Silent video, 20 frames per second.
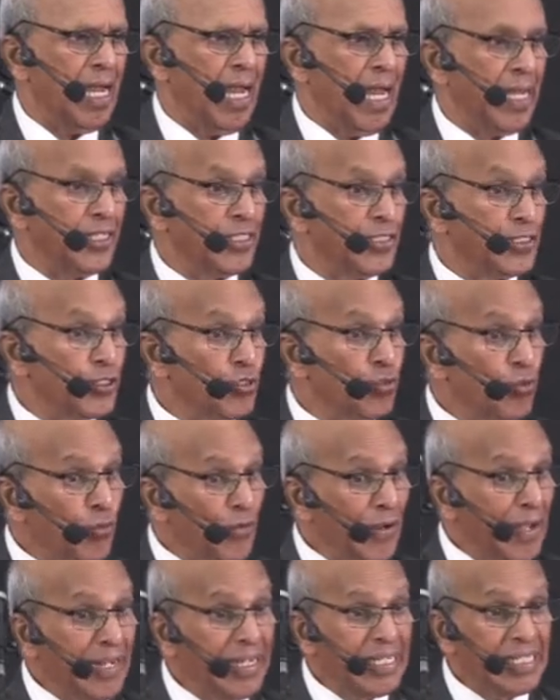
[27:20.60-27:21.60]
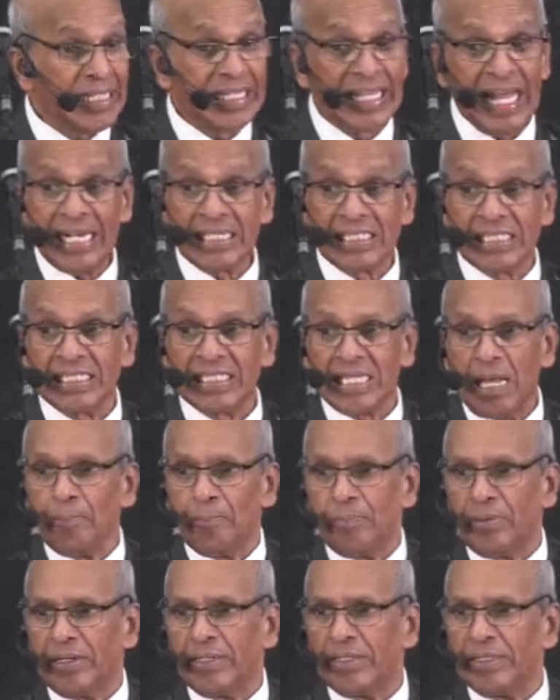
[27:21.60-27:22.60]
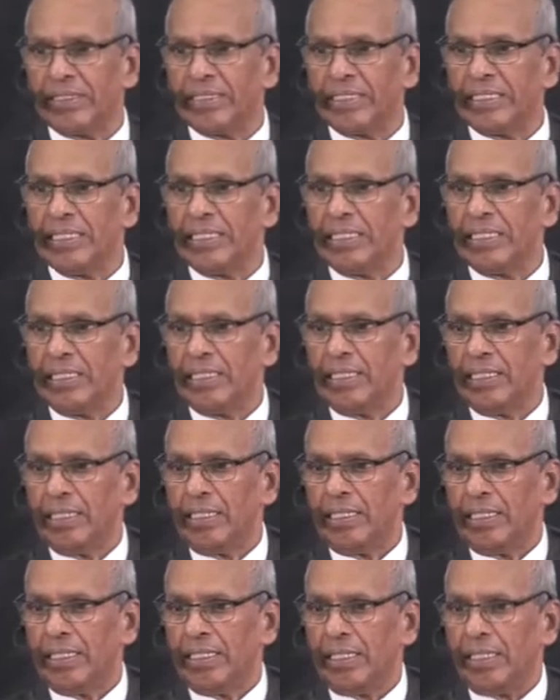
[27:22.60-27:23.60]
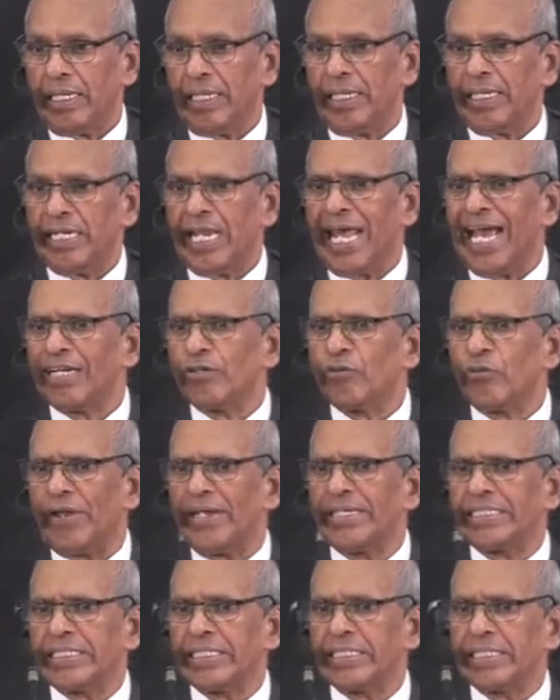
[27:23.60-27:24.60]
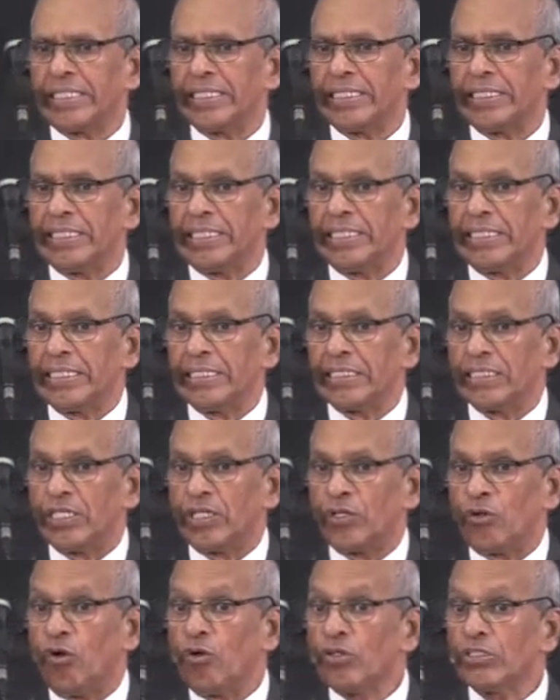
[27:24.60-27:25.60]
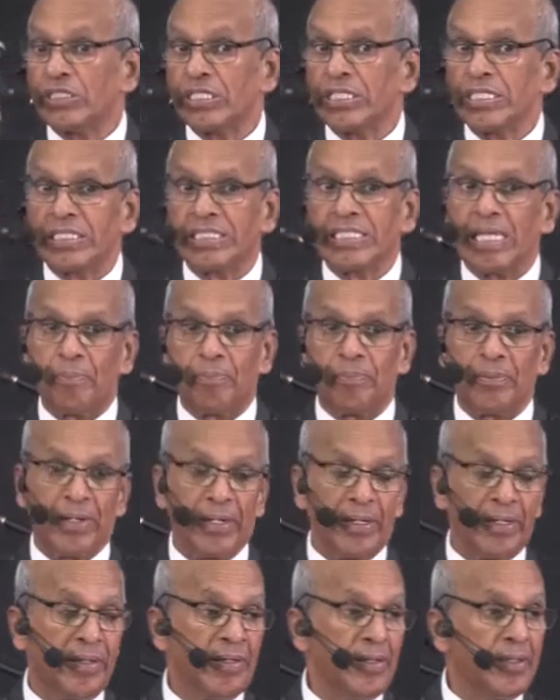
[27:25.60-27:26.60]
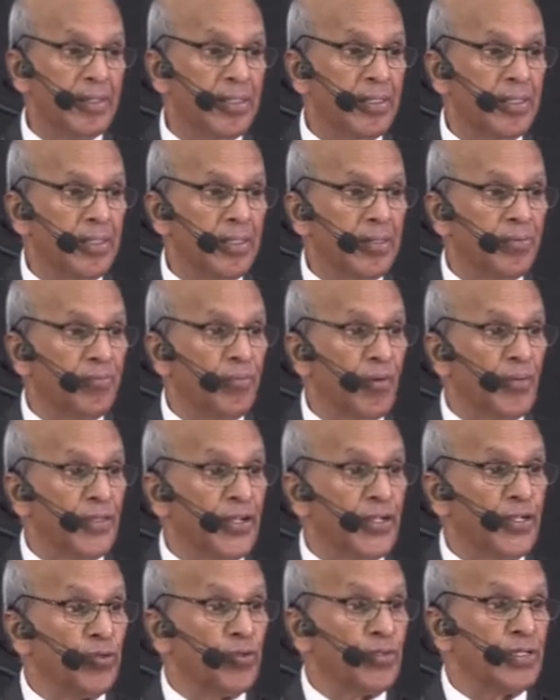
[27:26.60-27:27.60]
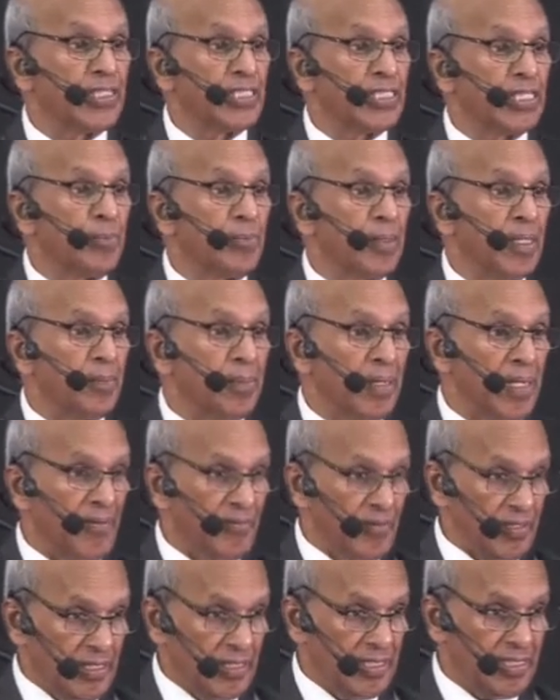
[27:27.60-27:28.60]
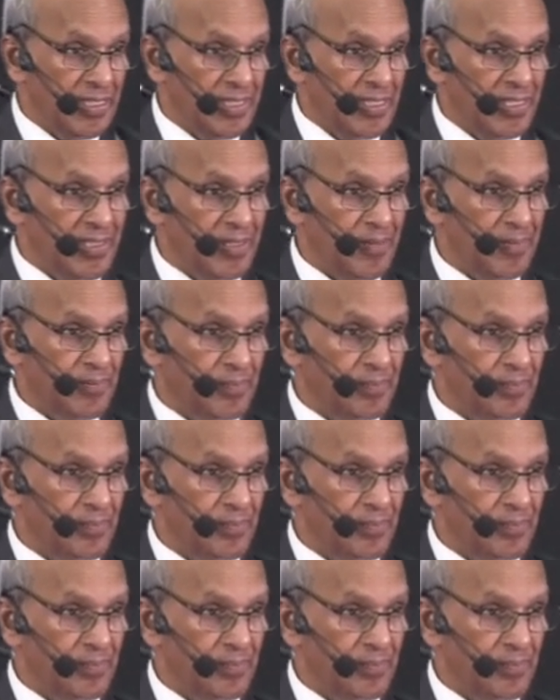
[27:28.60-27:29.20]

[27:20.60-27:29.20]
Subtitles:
And during that supper, he inaugurated this Lord's Supper for the New Testament believers.